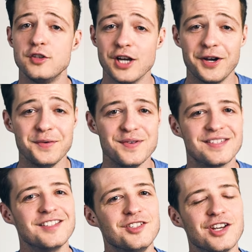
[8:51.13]

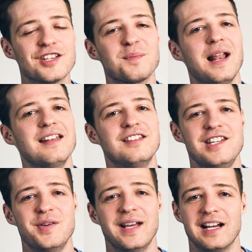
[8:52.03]
Don't just plan to
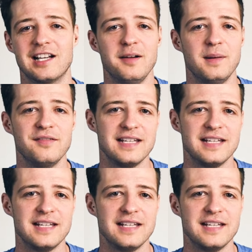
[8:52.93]
do it a couple